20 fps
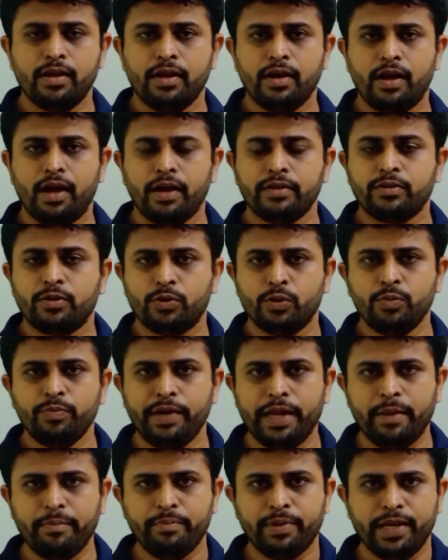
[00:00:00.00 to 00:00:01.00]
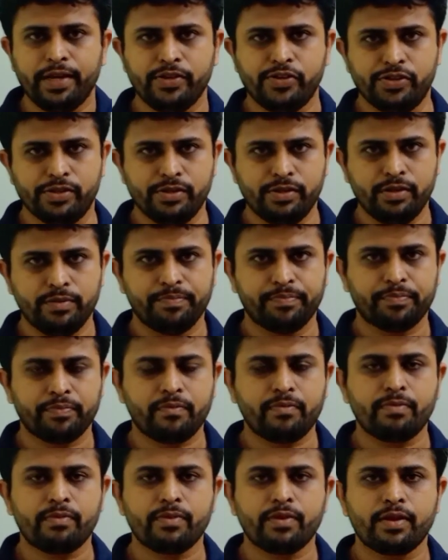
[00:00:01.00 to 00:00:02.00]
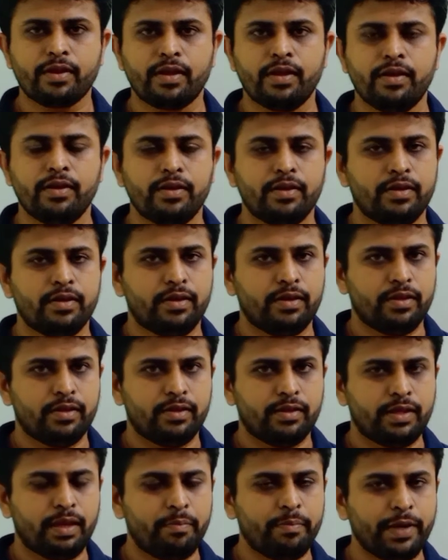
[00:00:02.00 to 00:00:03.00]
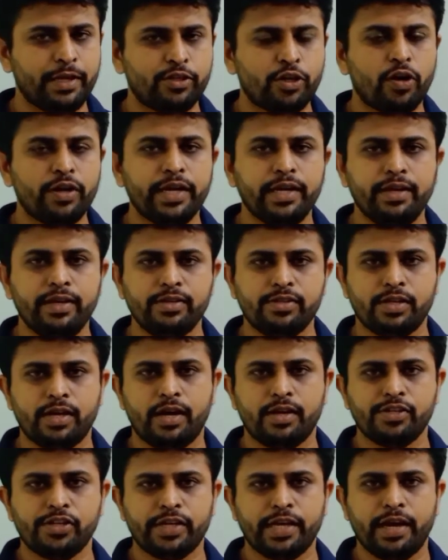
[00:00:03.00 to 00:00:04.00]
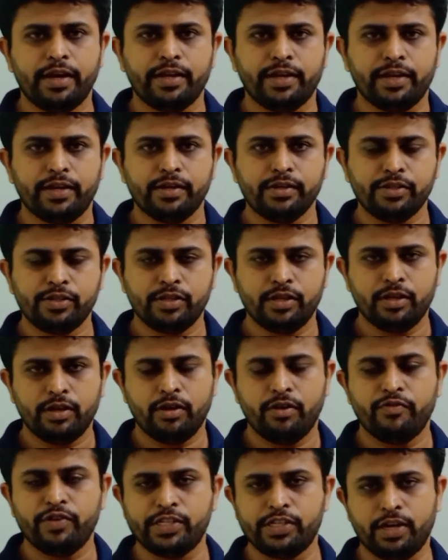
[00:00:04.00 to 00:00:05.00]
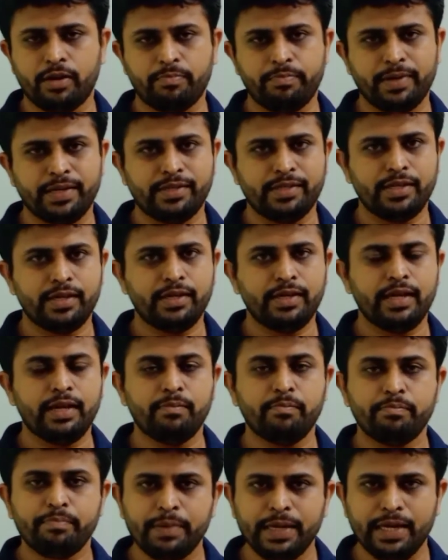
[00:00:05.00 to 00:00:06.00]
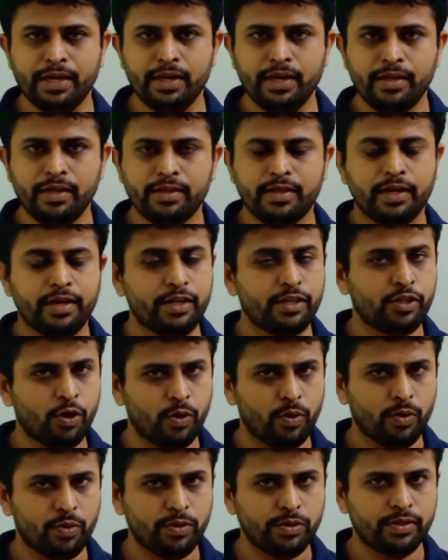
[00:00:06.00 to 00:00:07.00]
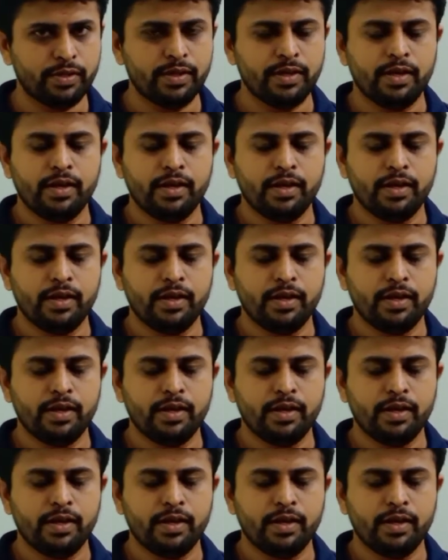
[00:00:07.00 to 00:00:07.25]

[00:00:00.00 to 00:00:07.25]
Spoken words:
at room temperature, the majority charge carriers which are present in P, that is holes,